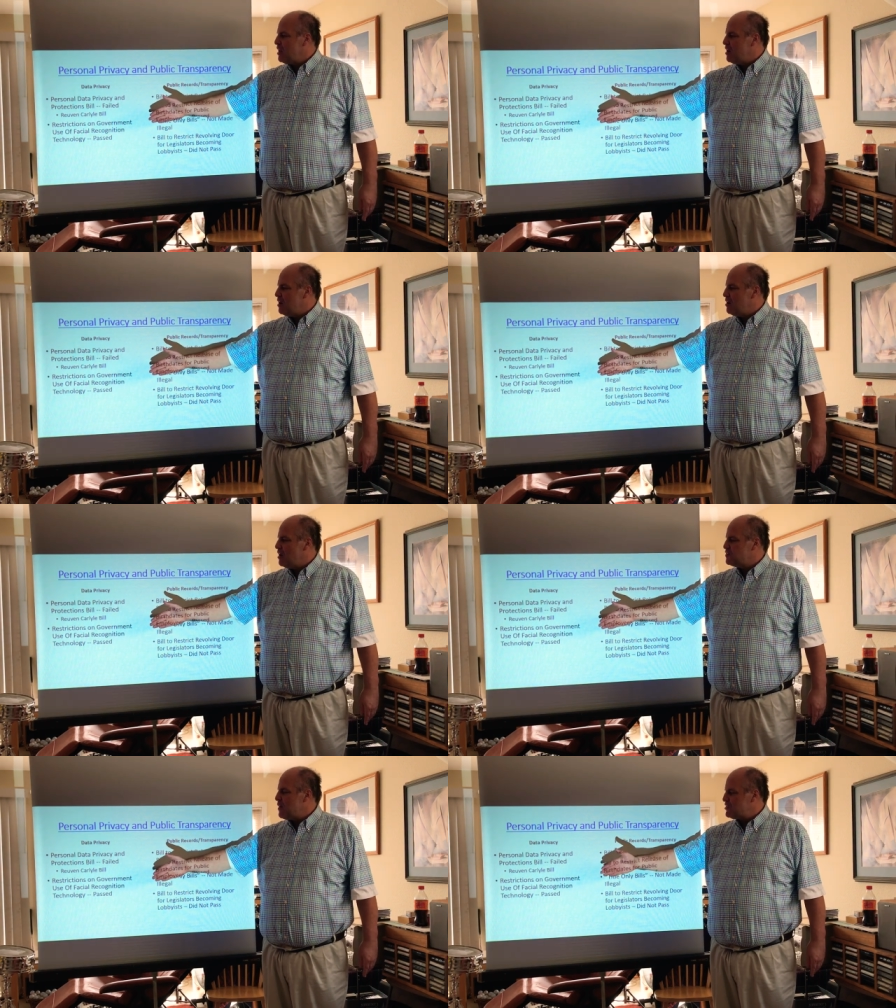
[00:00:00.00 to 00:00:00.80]

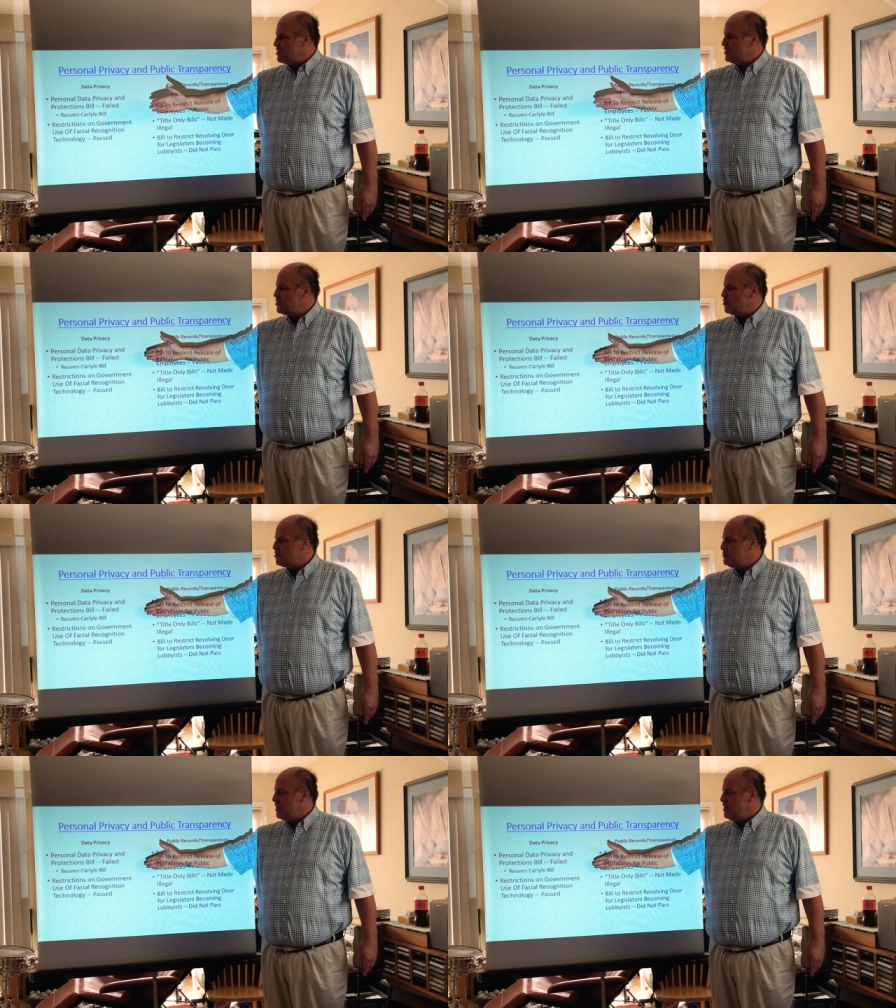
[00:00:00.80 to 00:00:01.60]
especially on
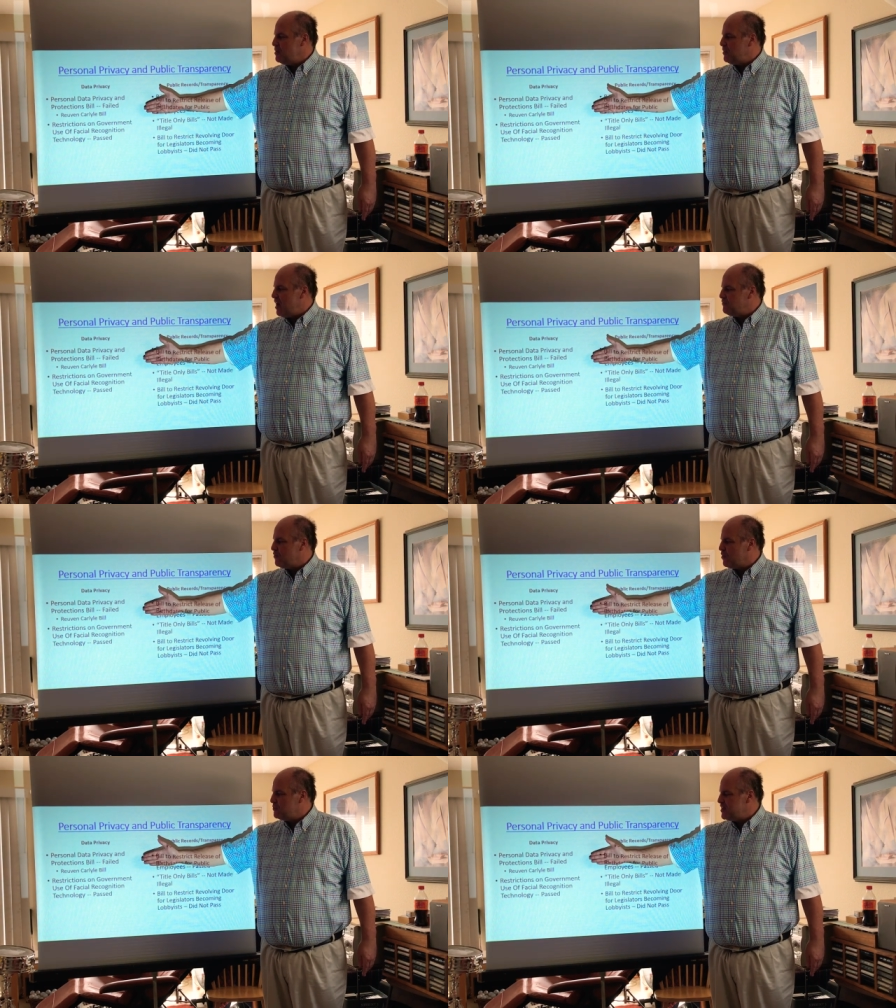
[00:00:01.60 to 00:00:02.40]
social media
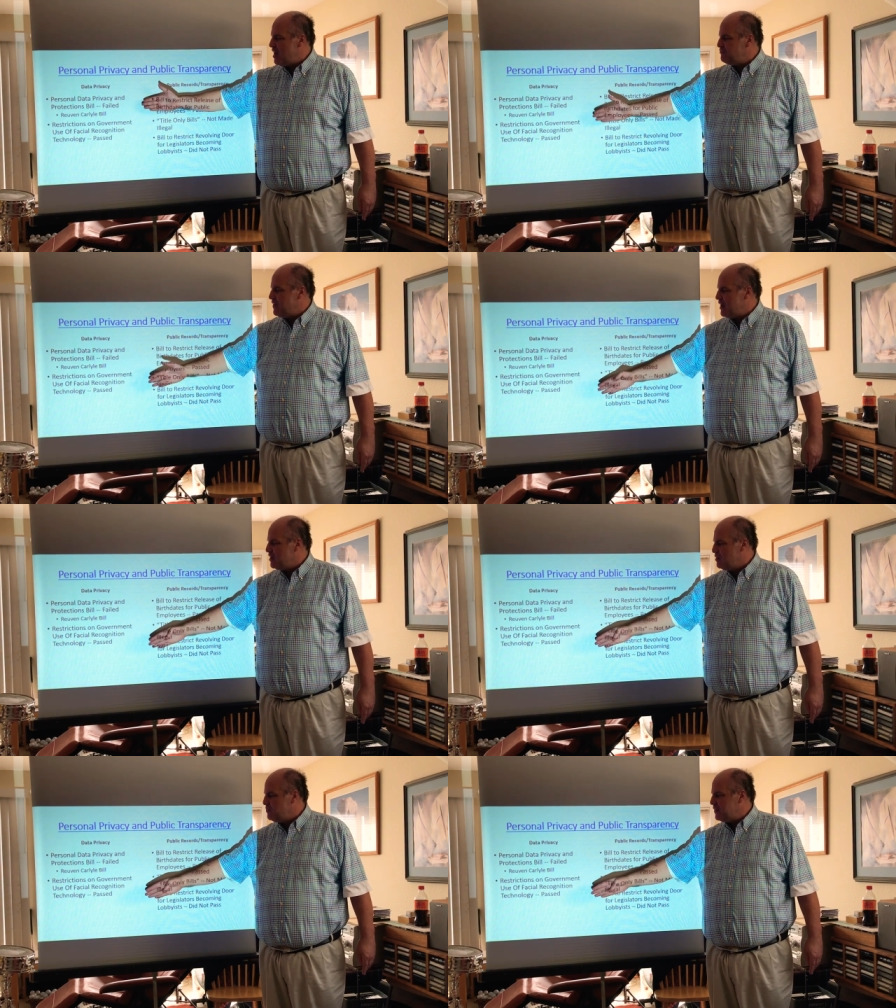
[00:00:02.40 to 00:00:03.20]
platforms. That
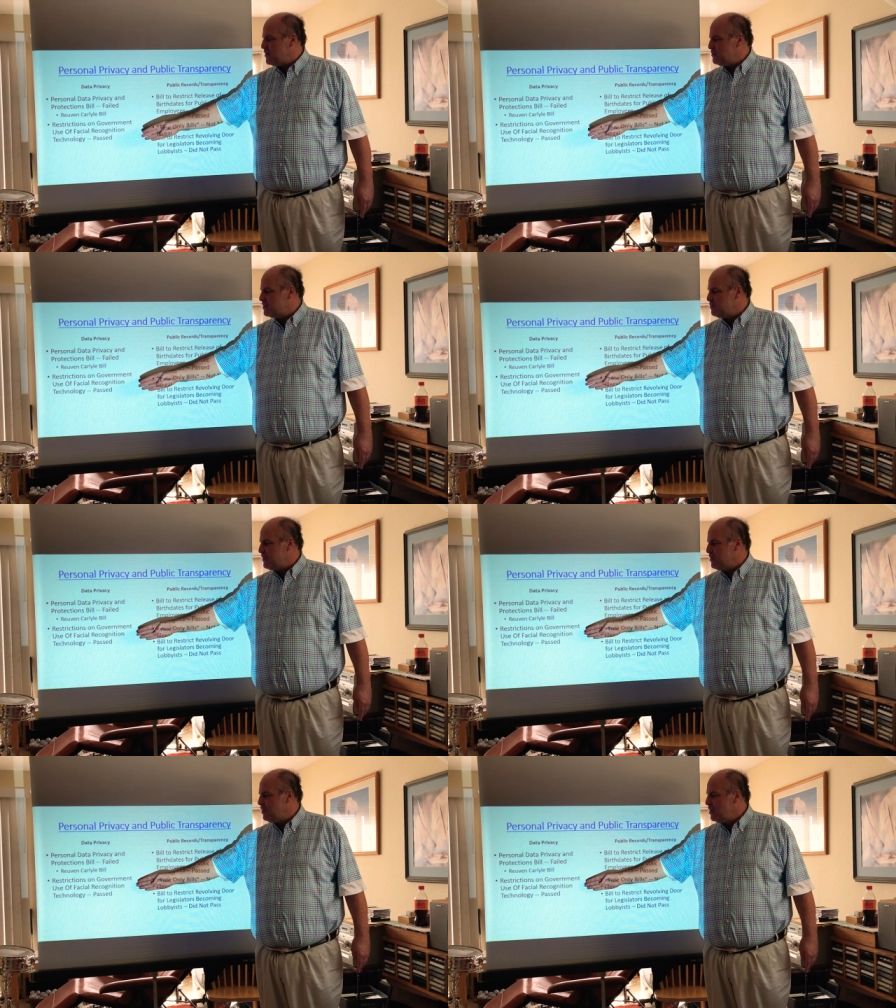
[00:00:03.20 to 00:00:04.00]
failed, but there is a
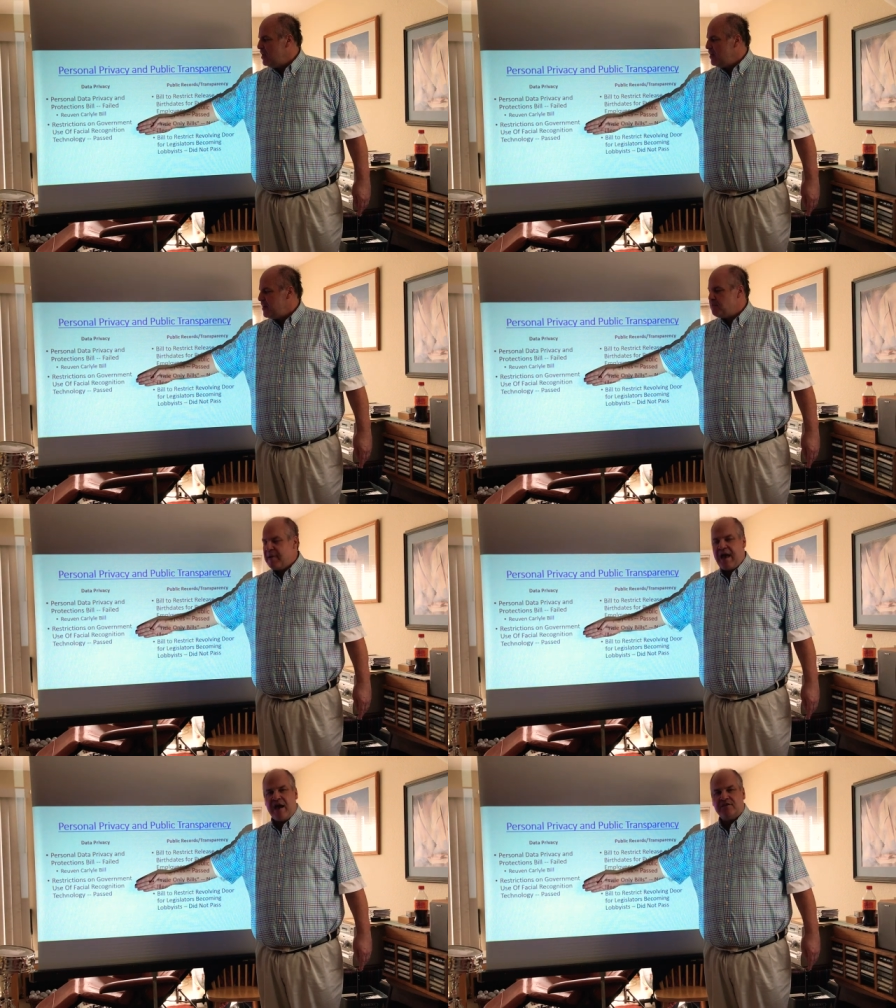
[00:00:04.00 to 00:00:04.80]
bill that
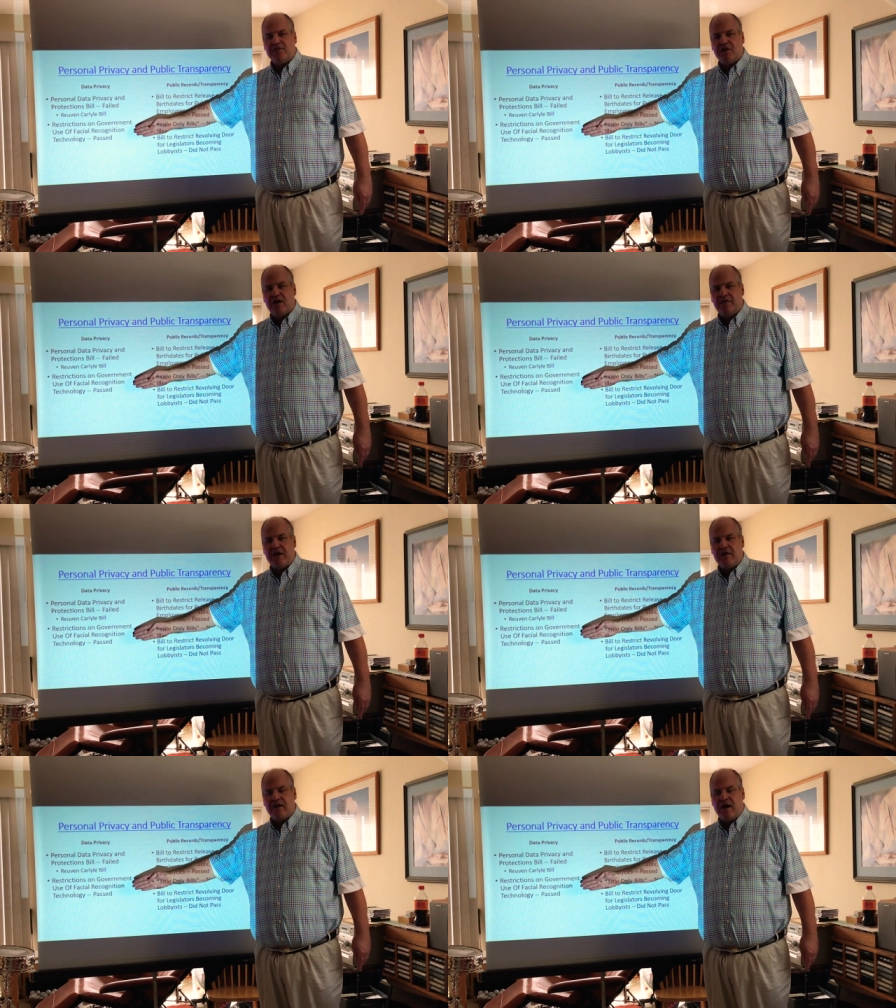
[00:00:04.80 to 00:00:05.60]
passed
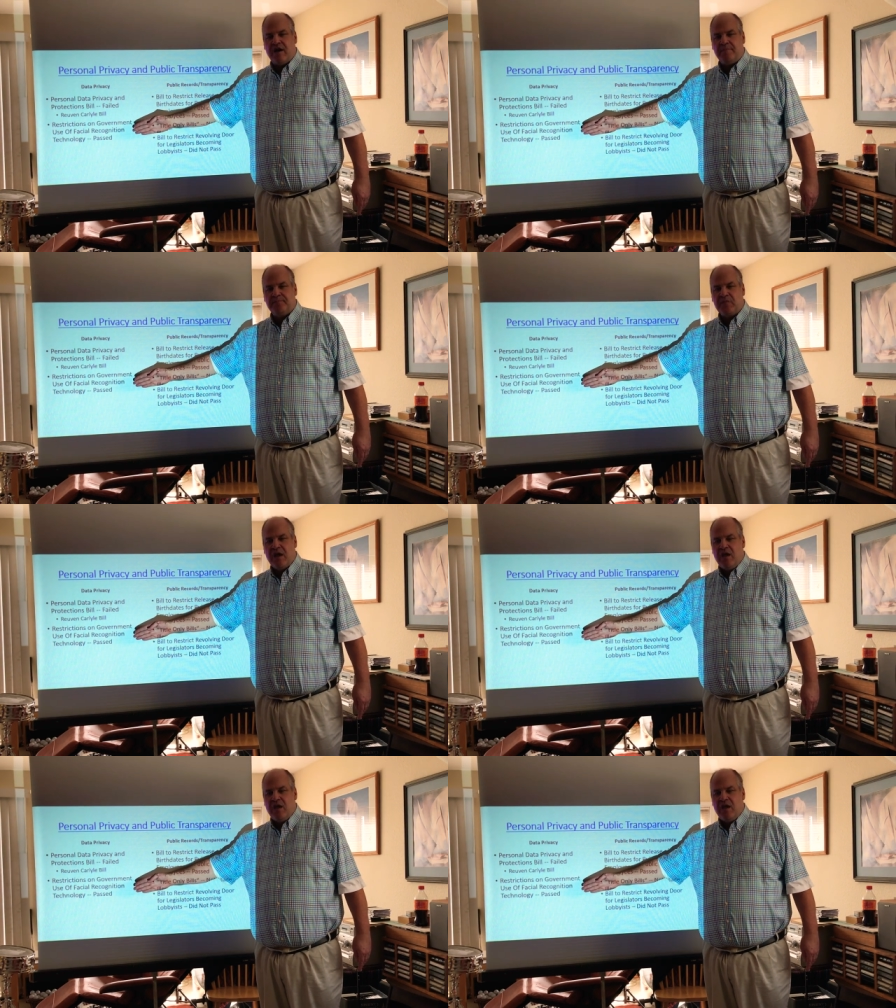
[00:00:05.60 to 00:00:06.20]
that